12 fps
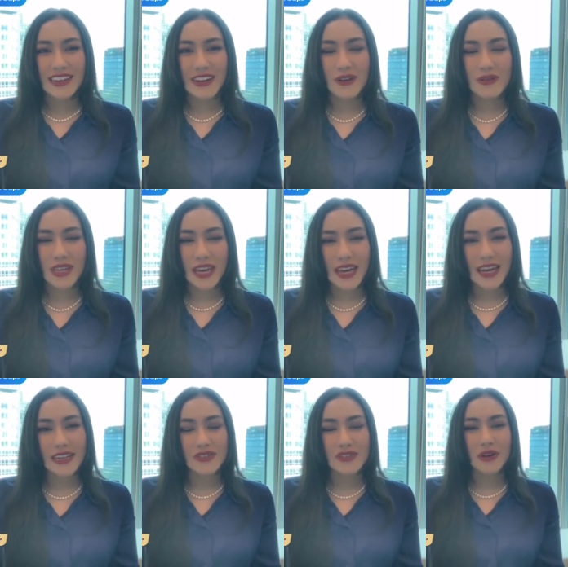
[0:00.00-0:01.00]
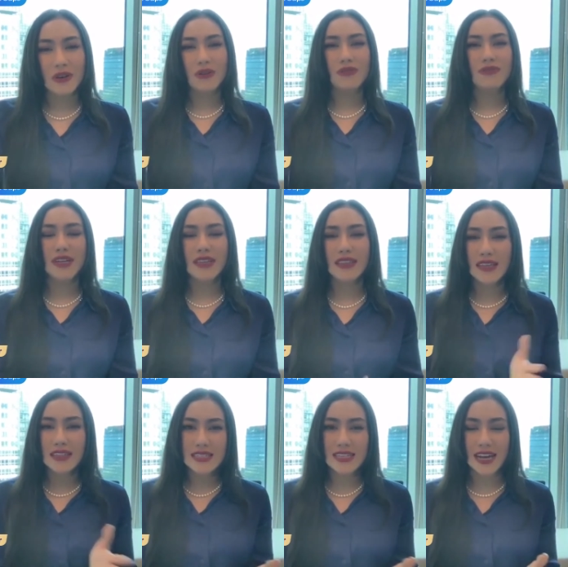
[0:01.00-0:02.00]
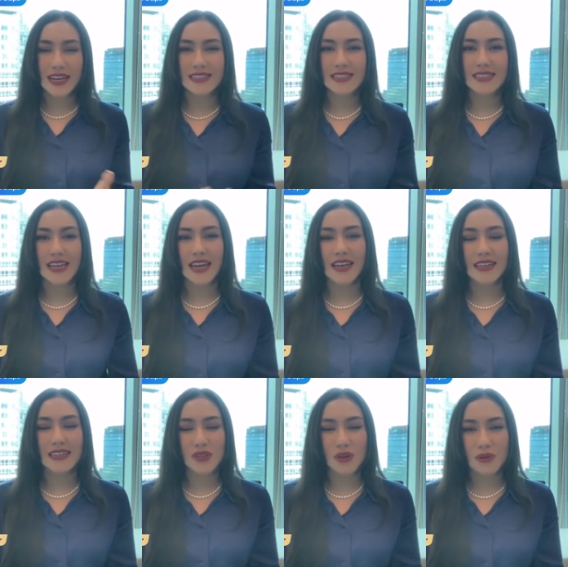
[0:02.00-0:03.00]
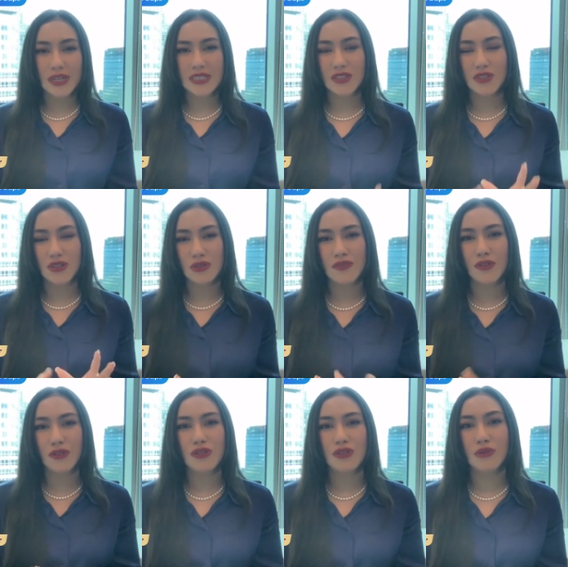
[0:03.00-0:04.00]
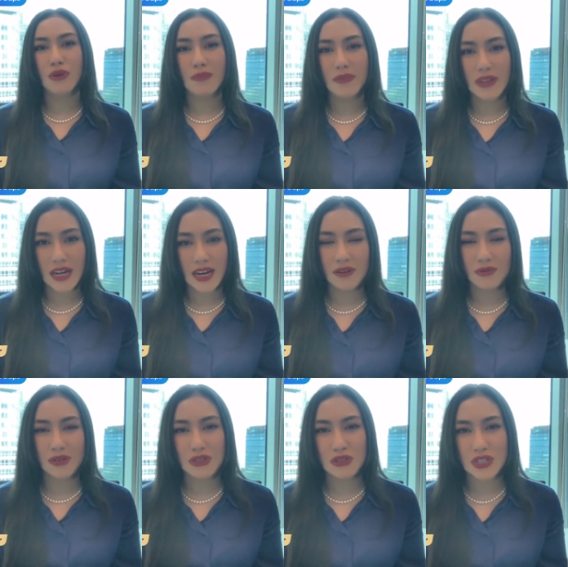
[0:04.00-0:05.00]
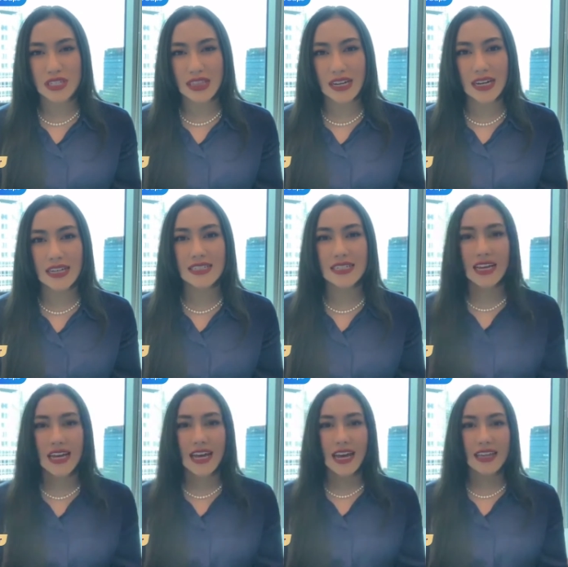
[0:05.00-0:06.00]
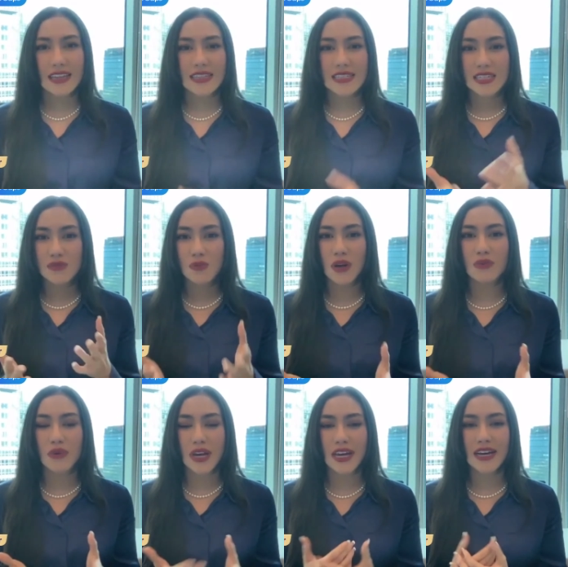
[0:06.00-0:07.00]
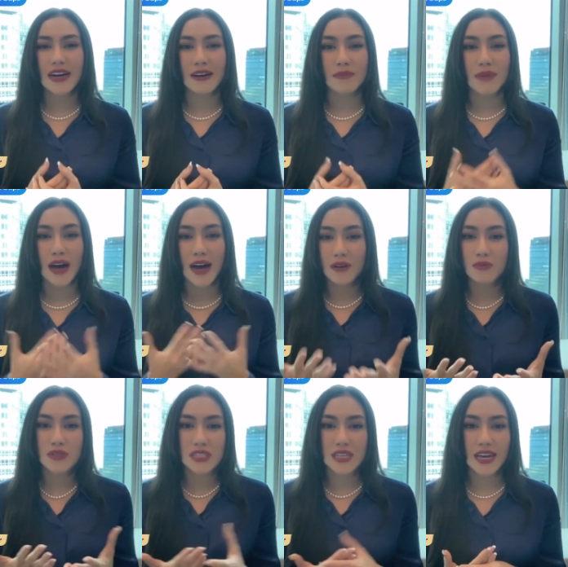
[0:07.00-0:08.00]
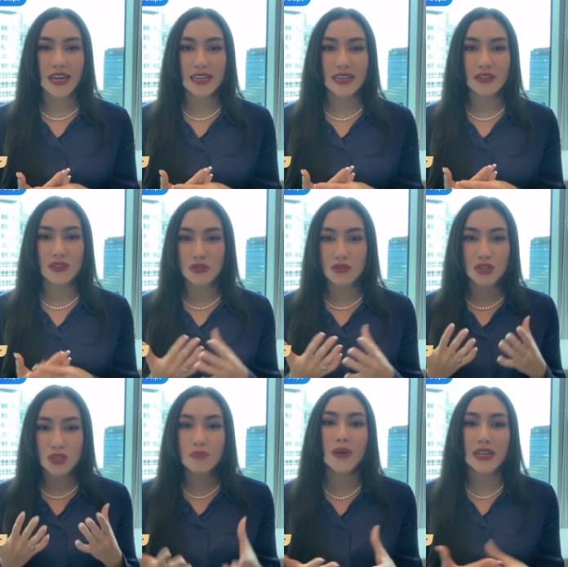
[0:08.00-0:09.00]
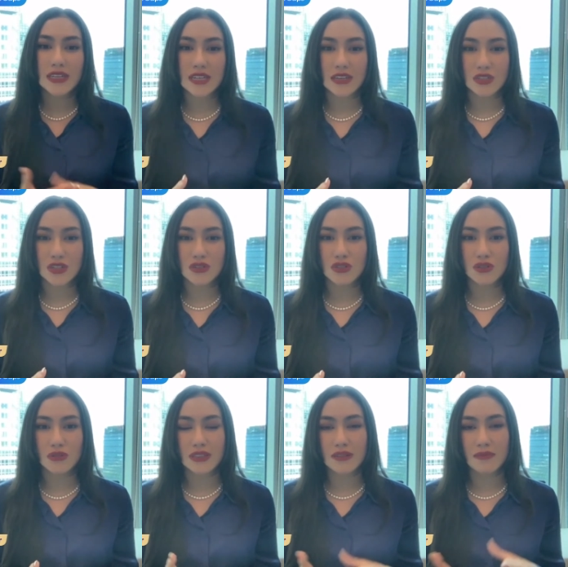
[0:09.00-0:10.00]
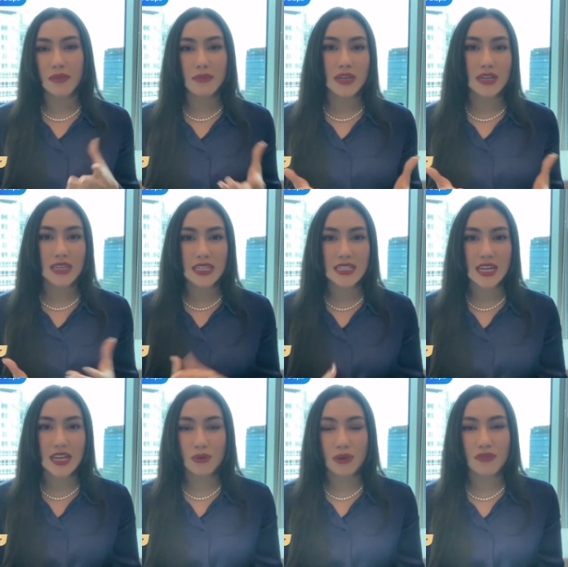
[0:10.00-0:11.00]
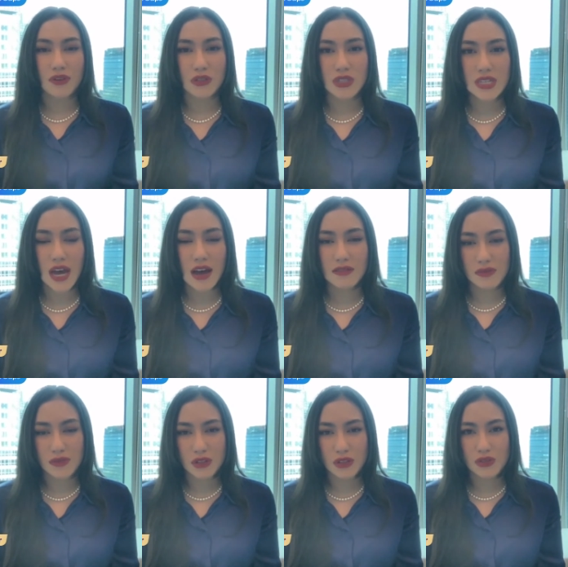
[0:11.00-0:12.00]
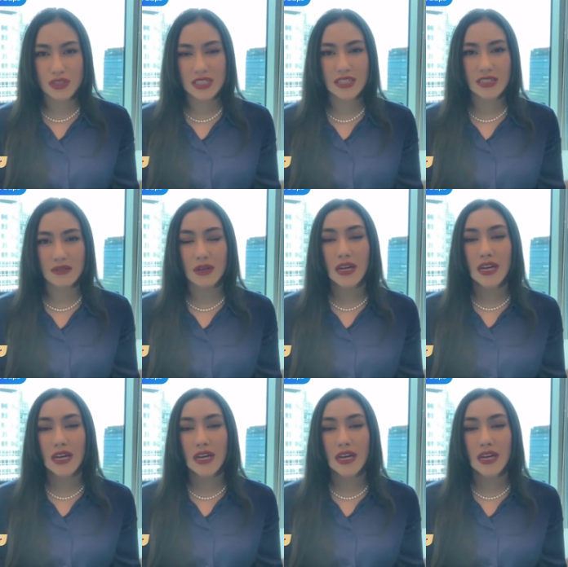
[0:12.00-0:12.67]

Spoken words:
Okay, so you've learned the insights, and as always, it's useful to apply what you just learned. And this is one way I would say you should pay attention to, and maybe a key takeaway for yourselves if you're interested in,